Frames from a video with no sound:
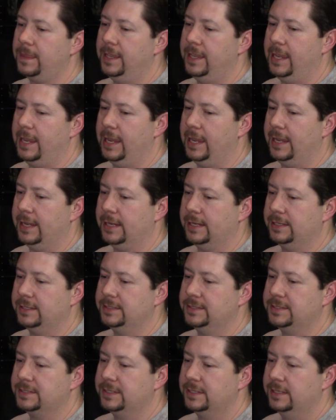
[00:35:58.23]

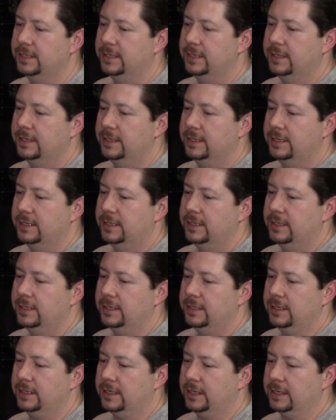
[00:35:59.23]
And
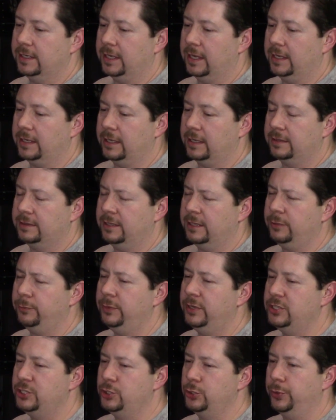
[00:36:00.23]
I think
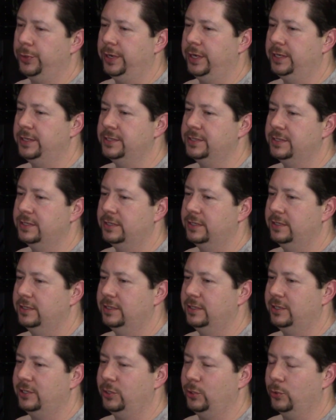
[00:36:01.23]
we joined
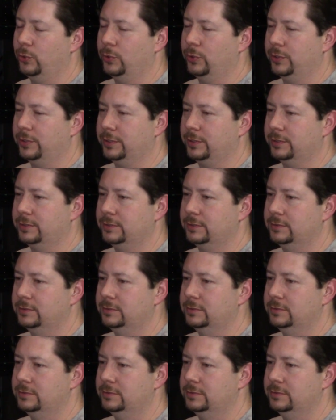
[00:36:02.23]
your